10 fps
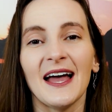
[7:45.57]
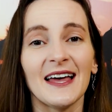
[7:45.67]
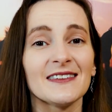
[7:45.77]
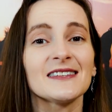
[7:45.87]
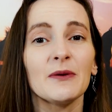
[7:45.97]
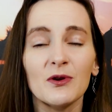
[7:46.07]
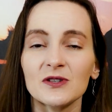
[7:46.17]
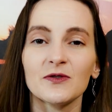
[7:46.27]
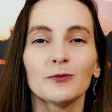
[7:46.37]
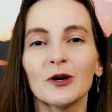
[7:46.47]
And the same
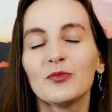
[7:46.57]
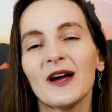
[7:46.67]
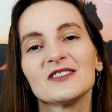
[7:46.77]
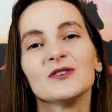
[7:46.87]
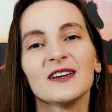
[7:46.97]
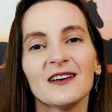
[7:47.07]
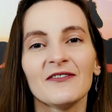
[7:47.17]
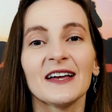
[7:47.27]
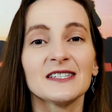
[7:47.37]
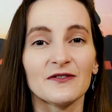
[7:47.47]
goes for WordPress. You can
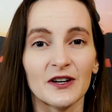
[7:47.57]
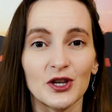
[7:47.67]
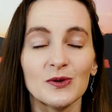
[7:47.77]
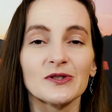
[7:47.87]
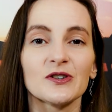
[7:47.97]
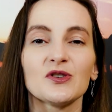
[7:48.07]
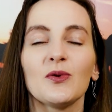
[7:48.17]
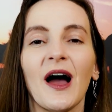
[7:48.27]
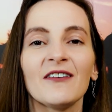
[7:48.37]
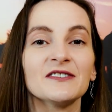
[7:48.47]
invite different users who
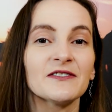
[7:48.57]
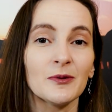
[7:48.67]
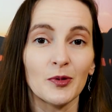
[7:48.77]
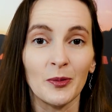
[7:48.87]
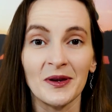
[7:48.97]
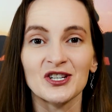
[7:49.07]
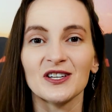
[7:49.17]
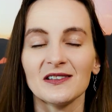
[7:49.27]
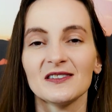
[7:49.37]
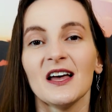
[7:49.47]
have different
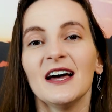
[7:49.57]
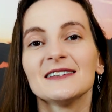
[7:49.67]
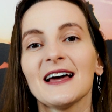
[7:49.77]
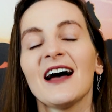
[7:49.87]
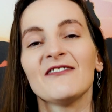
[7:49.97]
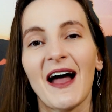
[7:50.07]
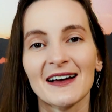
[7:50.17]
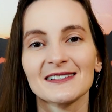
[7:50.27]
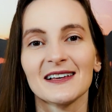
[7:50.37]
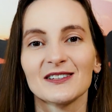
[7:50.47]
permissions to have
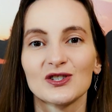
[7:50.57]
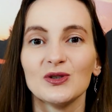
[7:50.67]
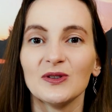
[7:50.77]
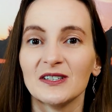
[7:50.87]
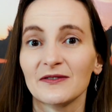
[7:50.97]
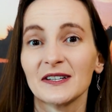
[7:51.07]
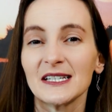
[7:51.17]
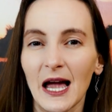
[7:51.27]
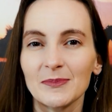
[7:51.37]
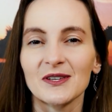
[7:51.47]
access to the different
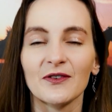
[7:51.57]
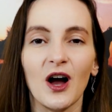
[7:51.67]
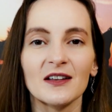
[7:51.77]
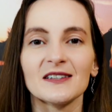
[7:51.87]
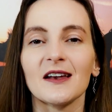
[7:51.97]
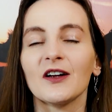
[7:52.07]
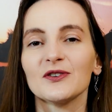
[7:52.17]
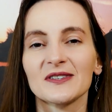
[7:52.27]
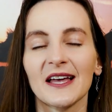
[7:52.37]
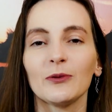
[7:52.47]
types of content on
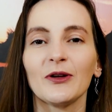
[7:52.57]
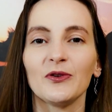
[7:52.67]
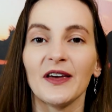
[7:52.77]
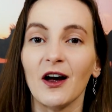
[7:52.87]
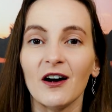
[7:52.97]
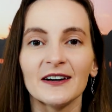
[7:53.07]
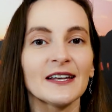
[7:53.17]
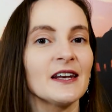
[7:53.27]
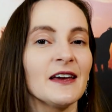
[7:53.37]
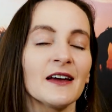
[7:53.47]
your site, whether they are
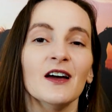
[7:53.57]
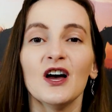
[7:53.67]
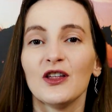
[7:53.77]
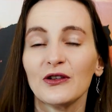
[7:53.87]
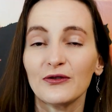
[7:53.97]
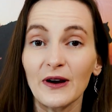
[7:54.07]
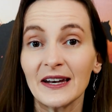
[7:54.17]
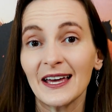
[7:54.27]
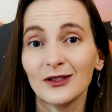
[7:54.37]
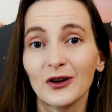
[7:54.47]
editing the
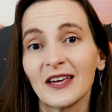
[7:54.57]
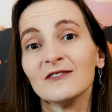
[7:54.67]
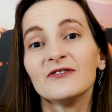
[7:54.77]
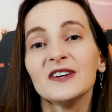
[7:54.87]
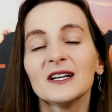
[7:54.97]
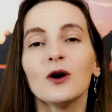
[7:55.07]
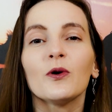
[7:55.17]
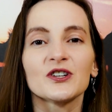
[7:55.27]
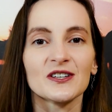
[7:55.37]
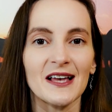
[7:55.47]
front end look and feel
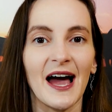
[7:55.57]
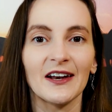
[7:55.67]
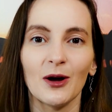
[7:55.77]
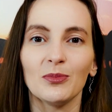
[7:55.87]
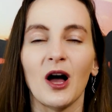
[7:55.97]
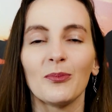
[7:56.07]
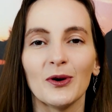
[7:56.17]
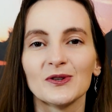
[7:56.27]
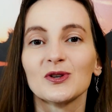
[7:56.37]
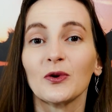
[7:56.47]
or just adding a blog
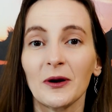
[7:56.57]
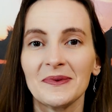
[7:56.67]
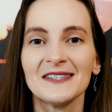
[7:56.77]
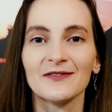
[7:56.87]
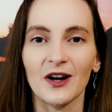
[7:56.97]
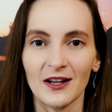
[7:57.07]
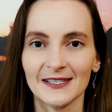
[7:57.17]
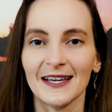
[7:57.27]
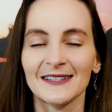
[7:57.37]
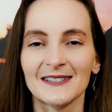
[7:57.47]
post or a piece of
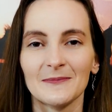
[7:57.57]
content.